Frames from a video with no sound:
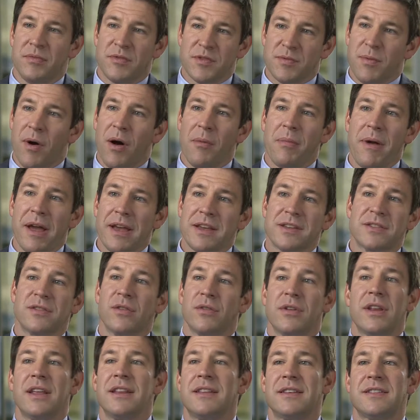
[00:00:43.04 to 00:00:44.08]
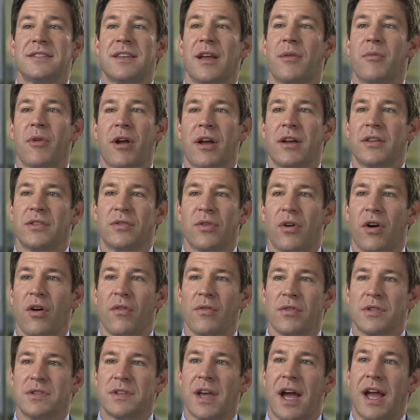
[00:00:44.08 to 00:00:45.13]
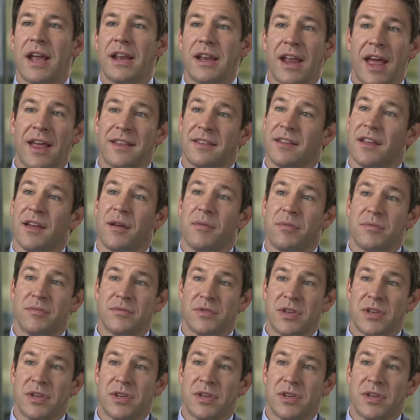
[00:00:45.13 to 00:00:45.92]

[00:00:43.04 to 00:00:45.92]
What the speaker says: Small banks don't need the same regulatory oversight as a